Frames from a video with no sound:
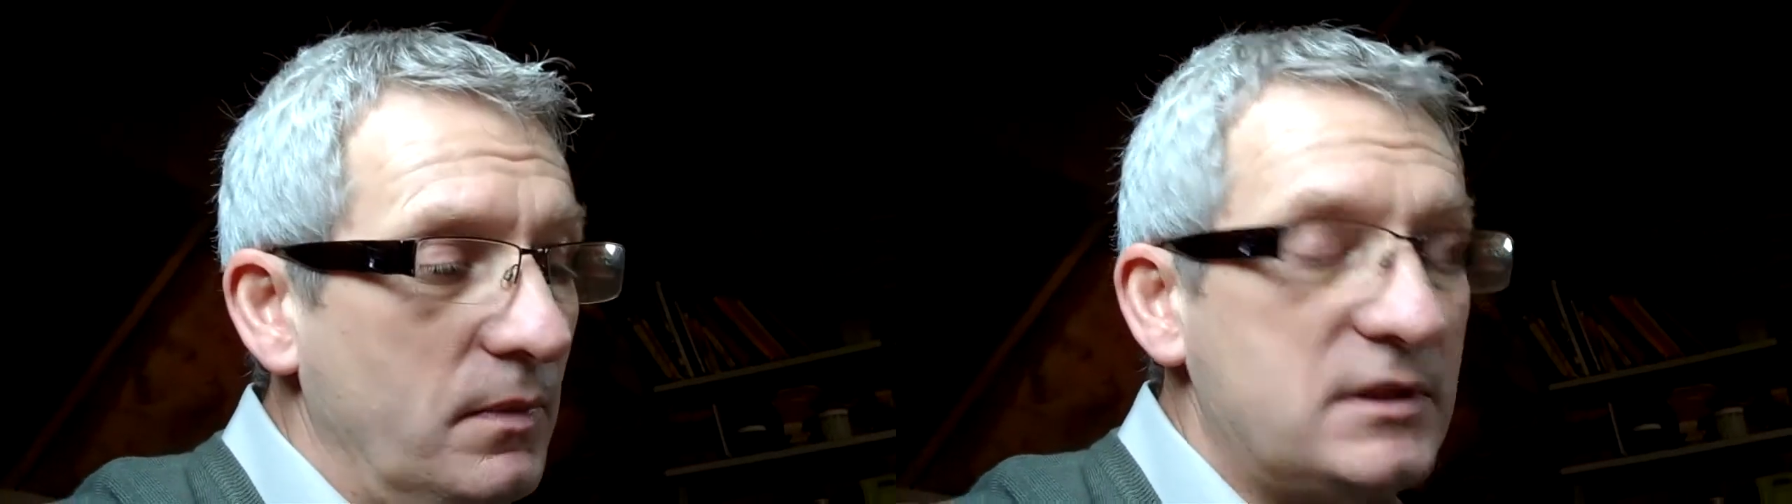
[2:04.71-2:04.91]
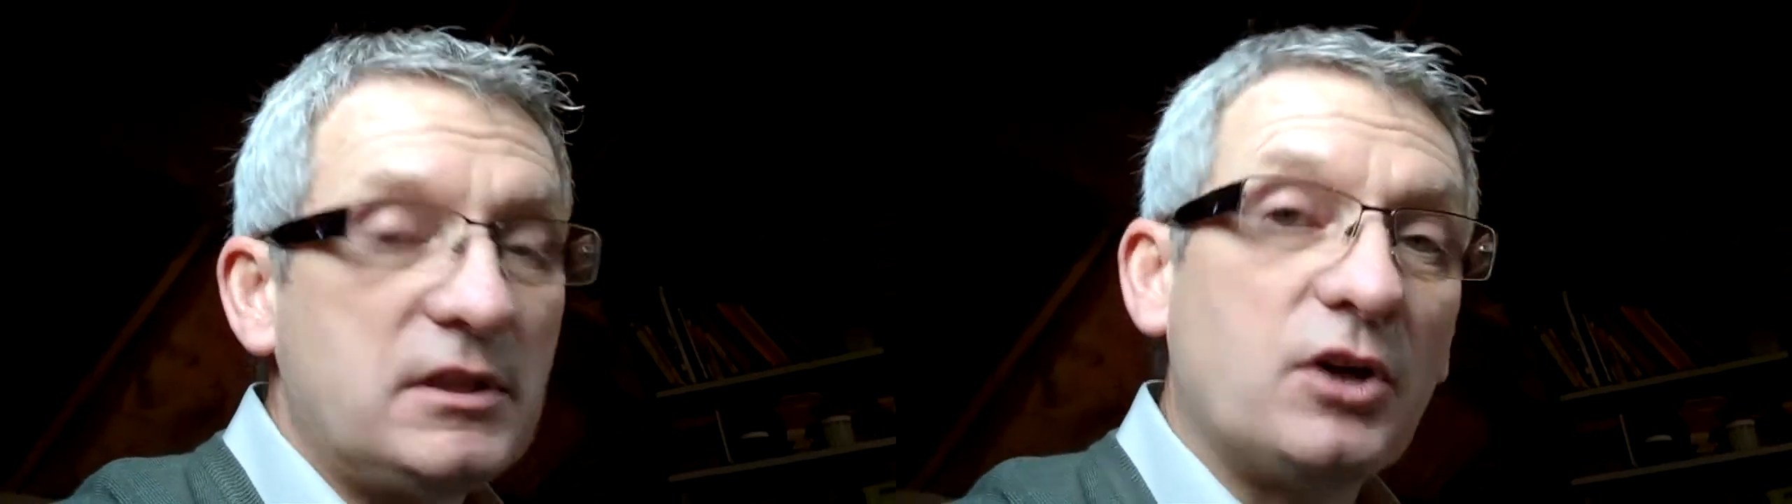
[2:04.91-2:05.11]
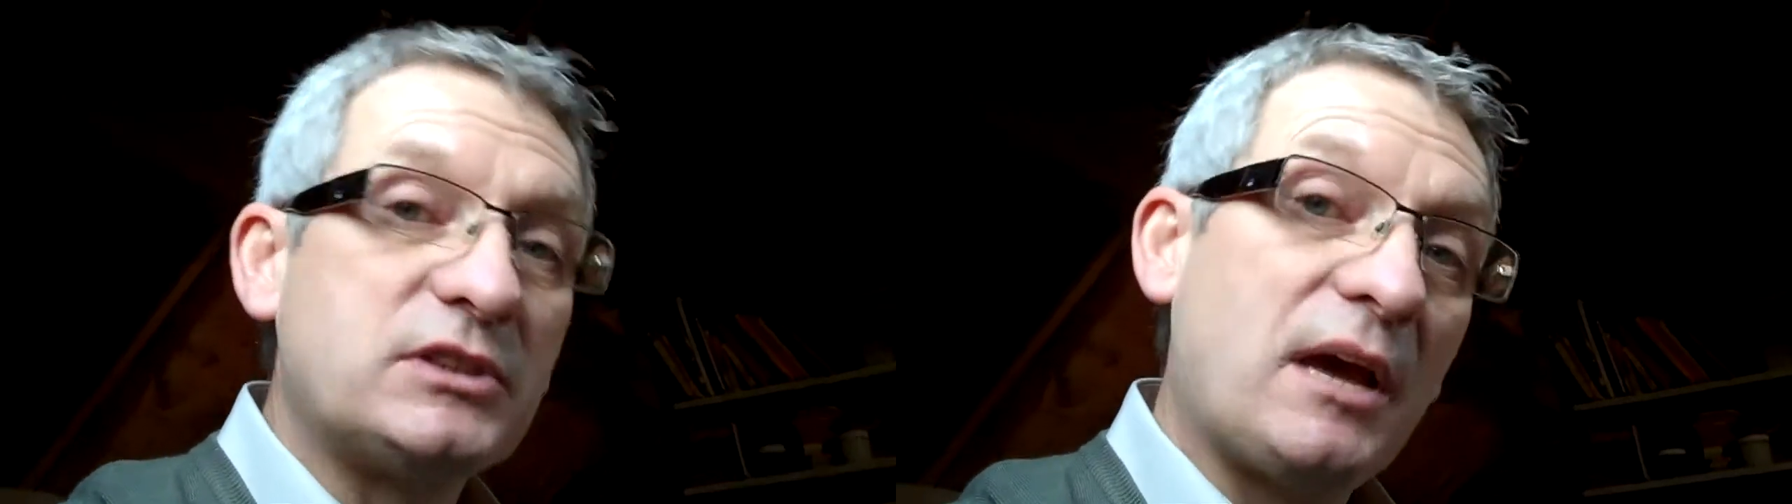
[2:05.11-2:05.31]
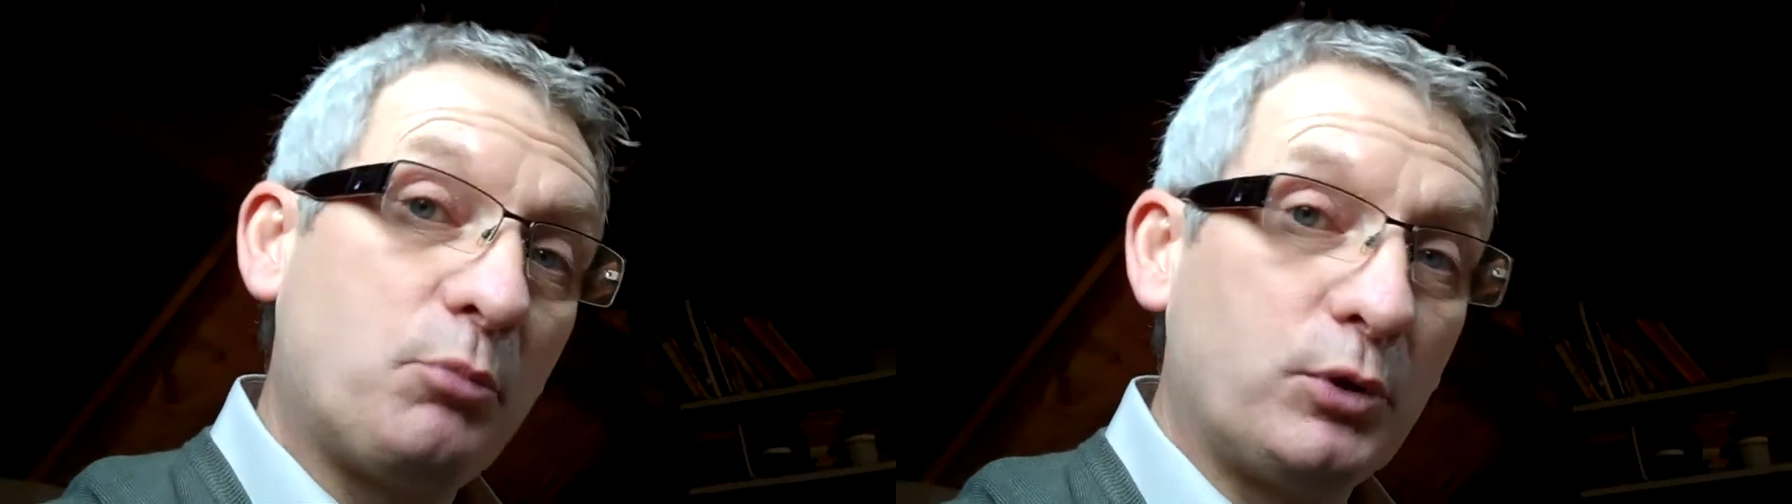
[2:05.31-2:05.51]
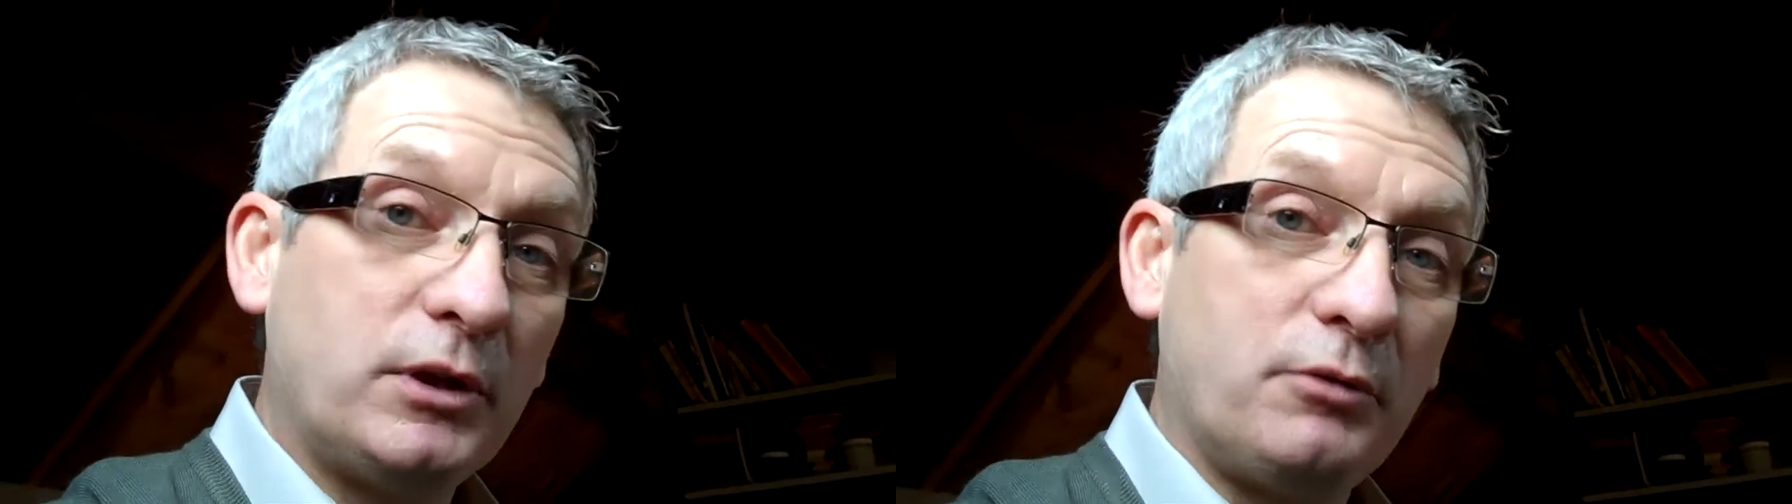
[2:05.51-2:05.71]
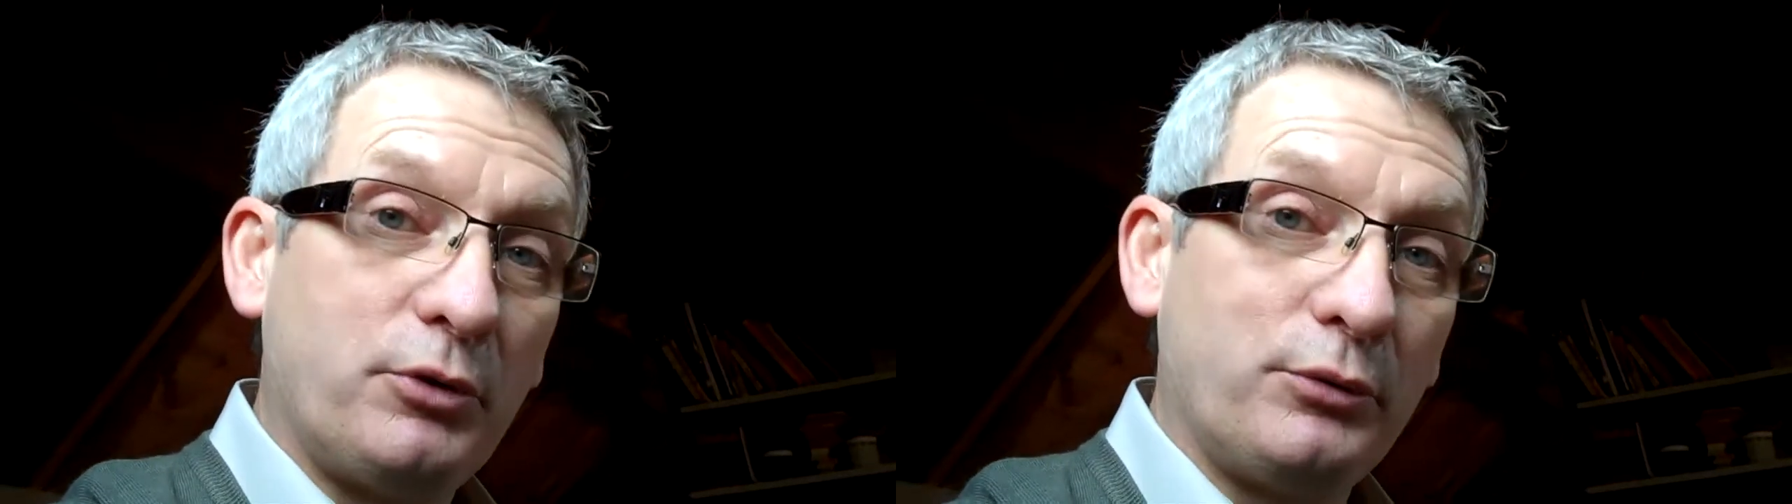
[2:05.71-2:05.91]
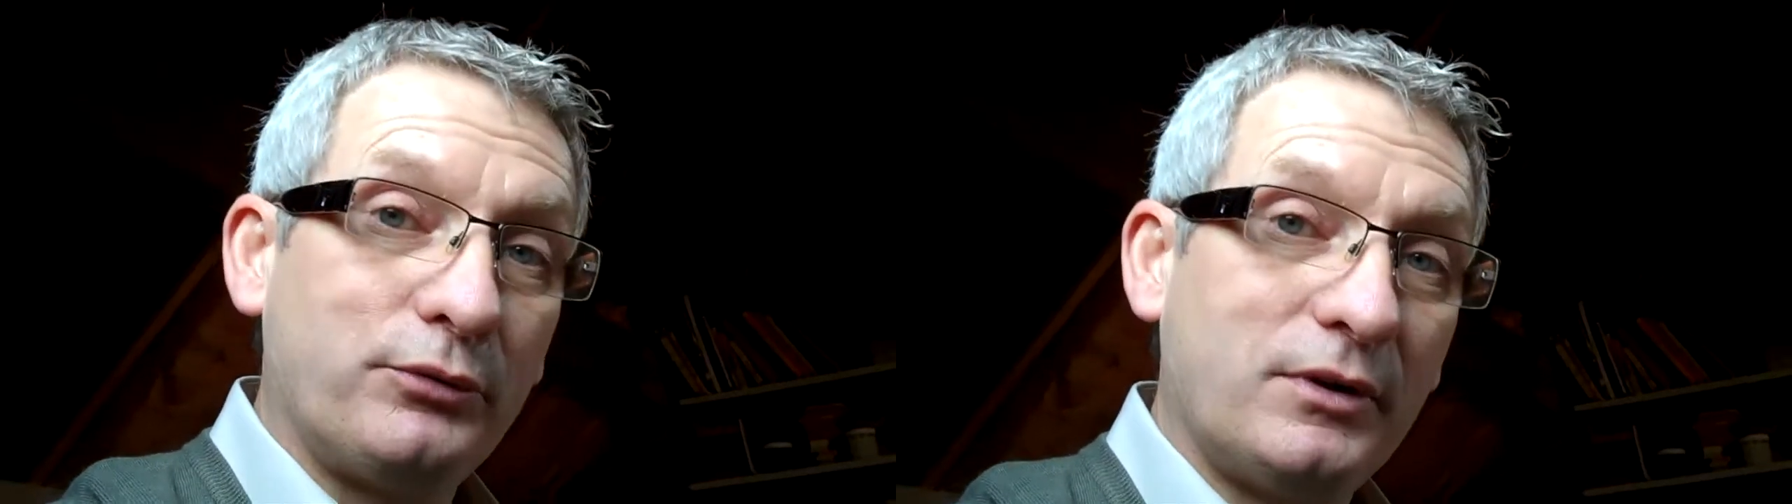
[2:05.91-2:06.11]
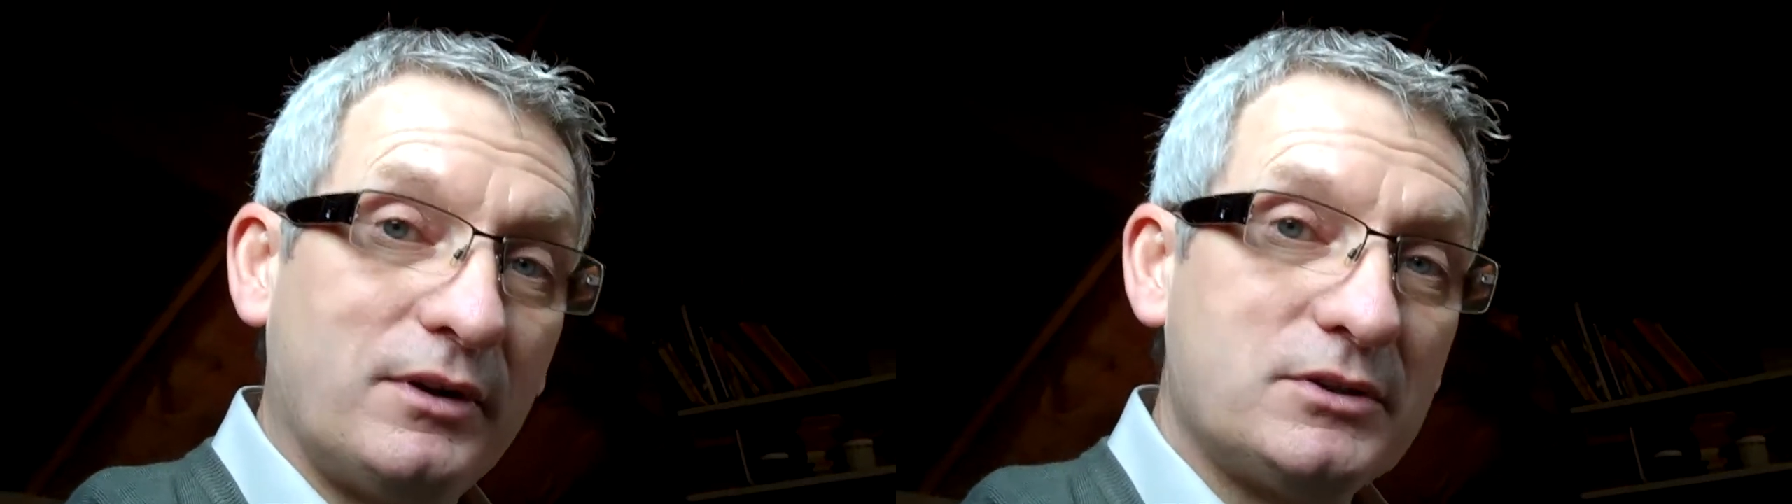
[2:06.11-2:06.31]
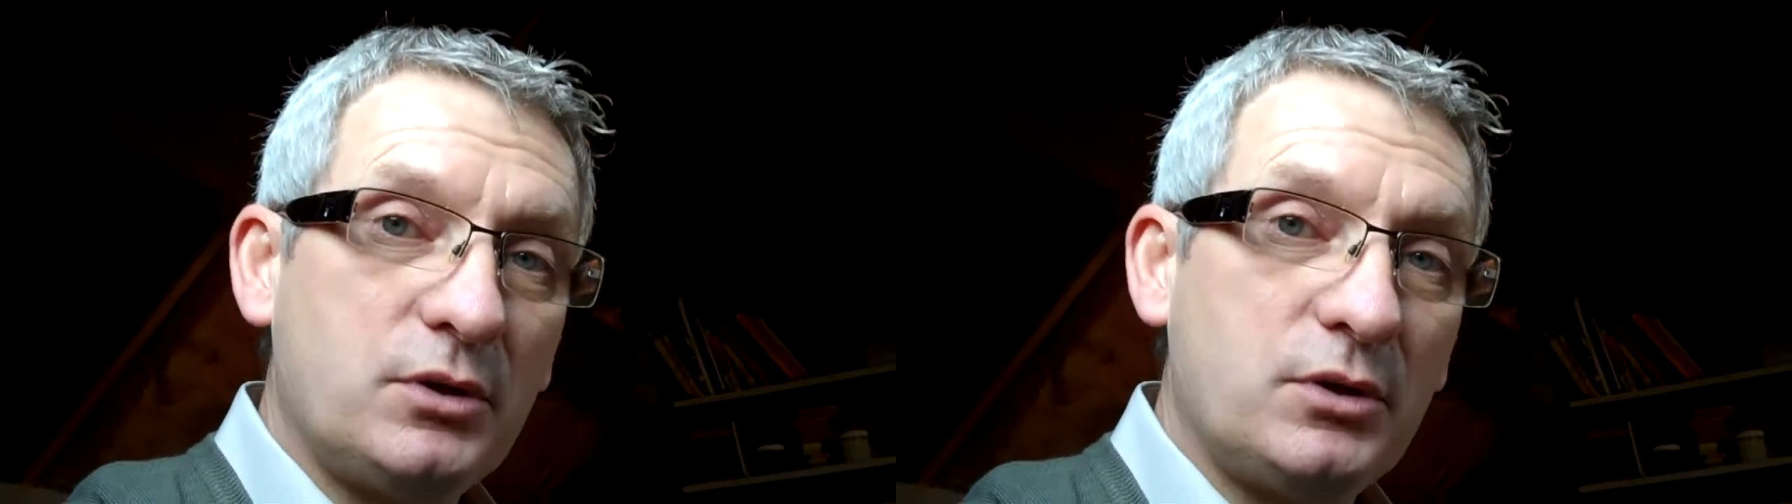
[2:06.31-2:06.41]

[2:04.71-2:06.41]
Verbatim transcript: there's a lot of sapwood in the roof,